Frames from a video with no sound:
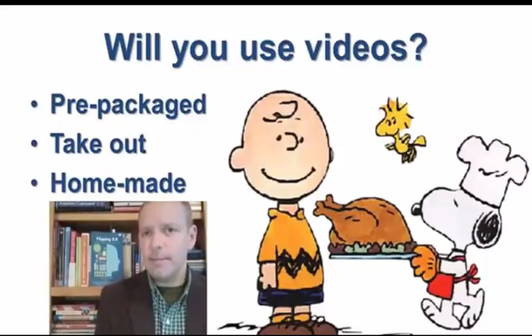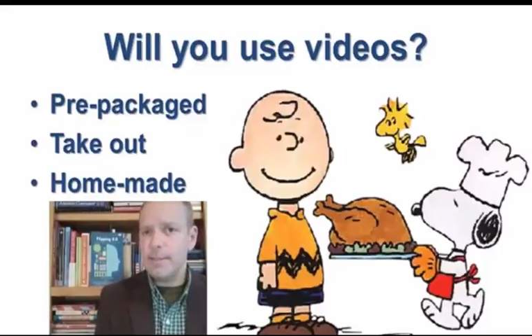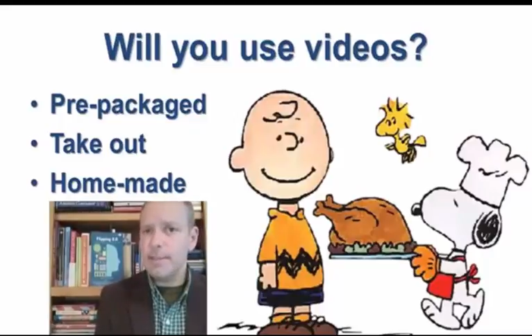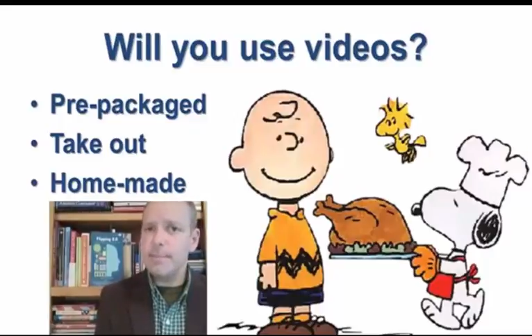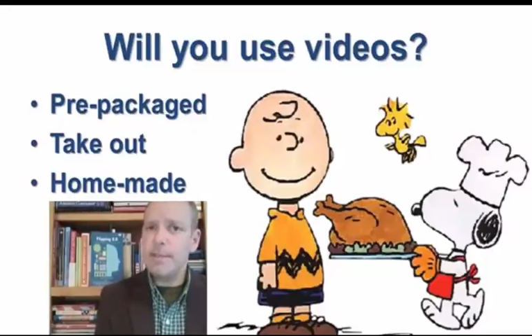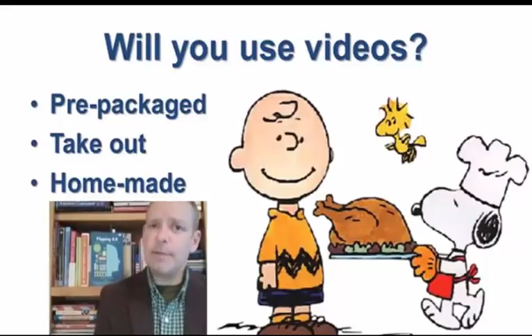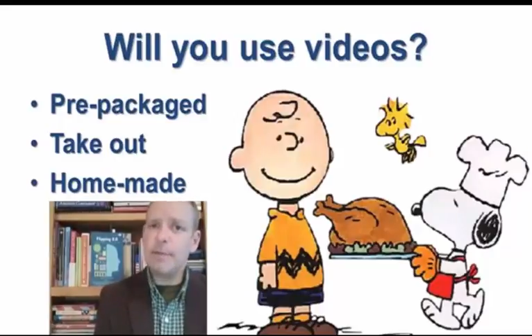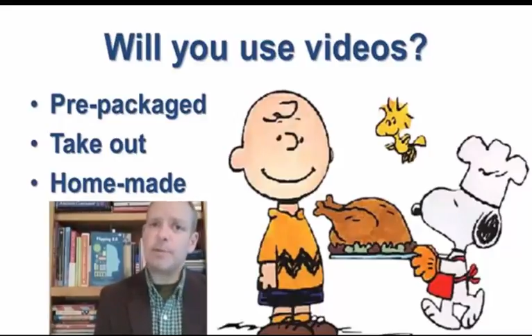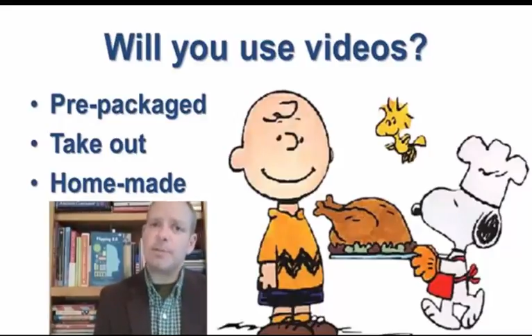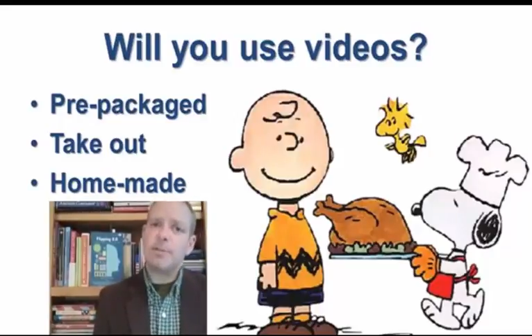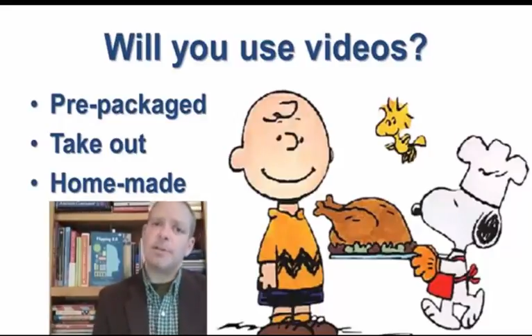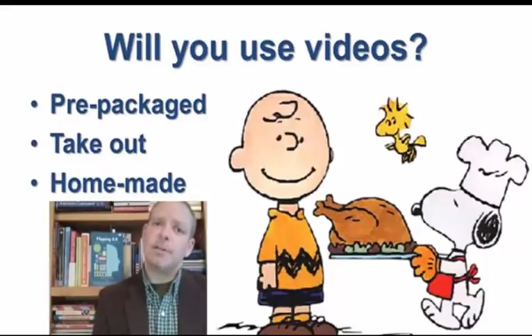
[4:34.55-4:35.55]
But sometimes
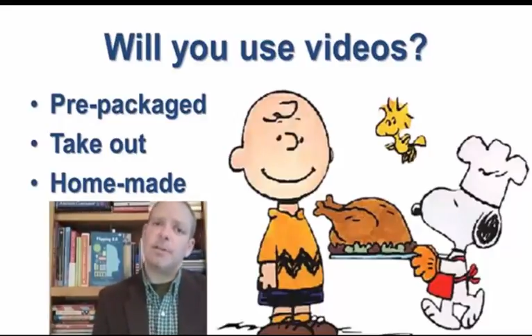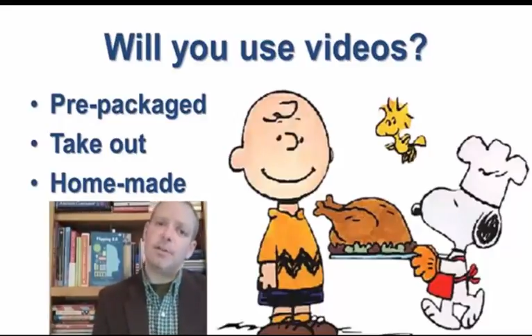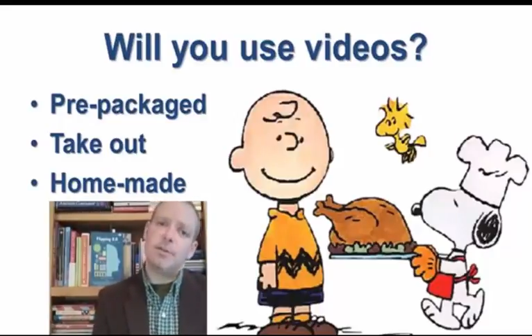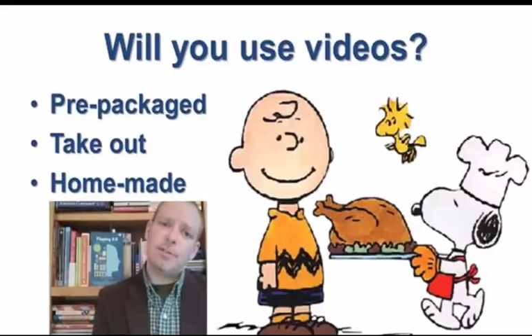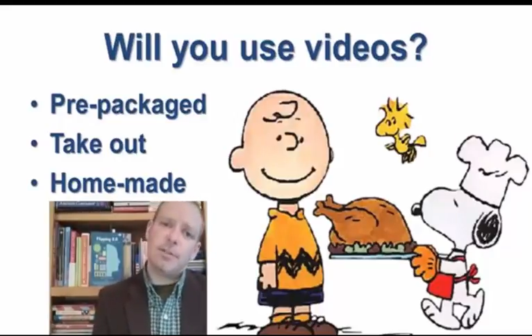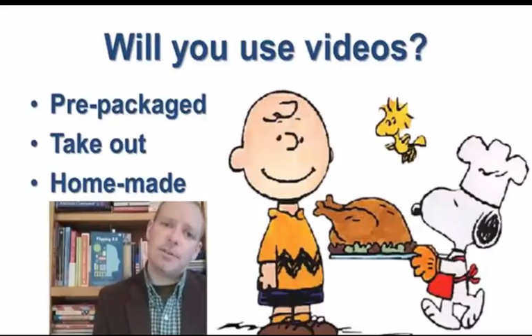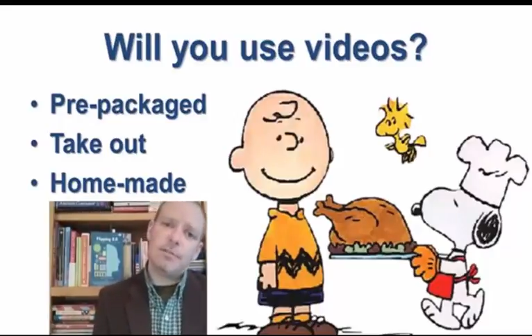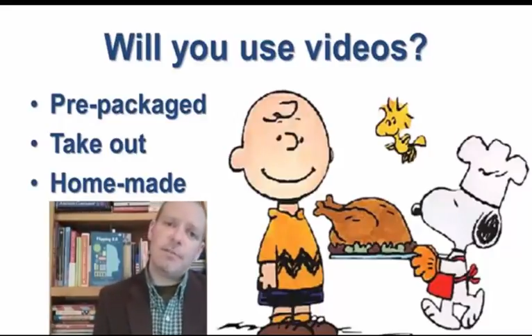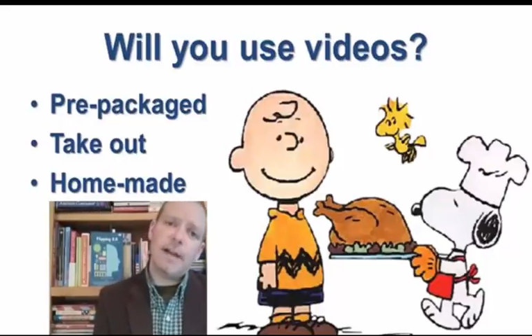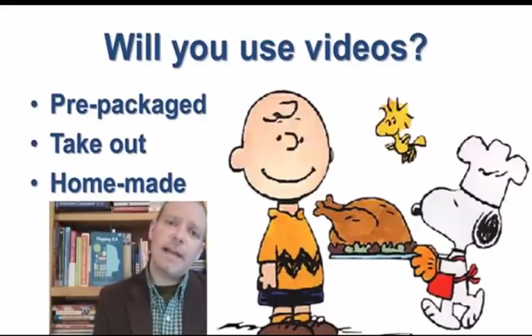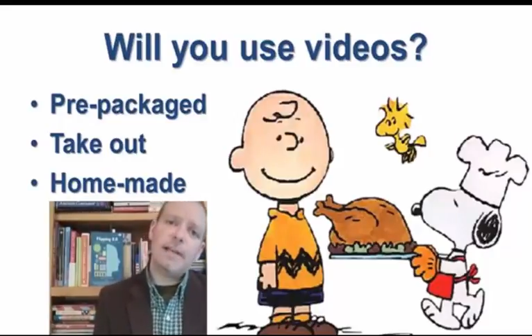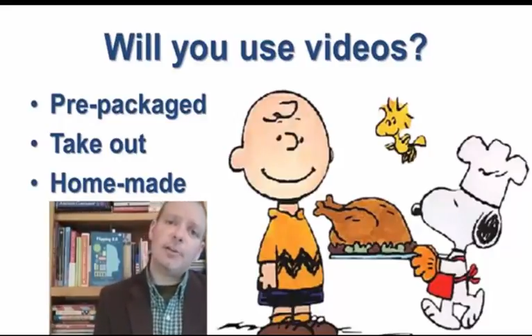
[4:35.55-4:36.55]
what you can do is you can
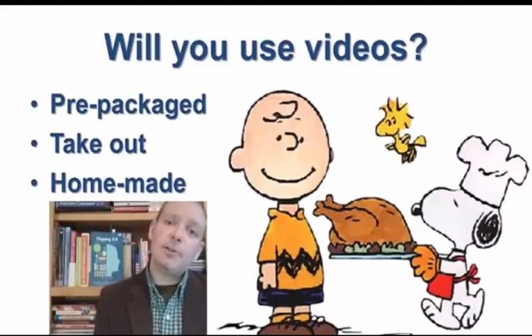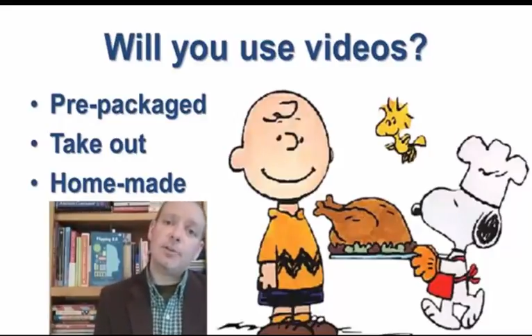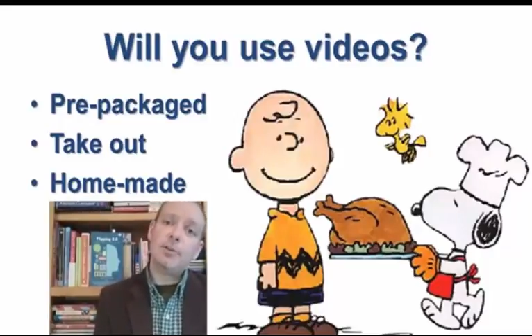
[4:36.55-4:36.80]
find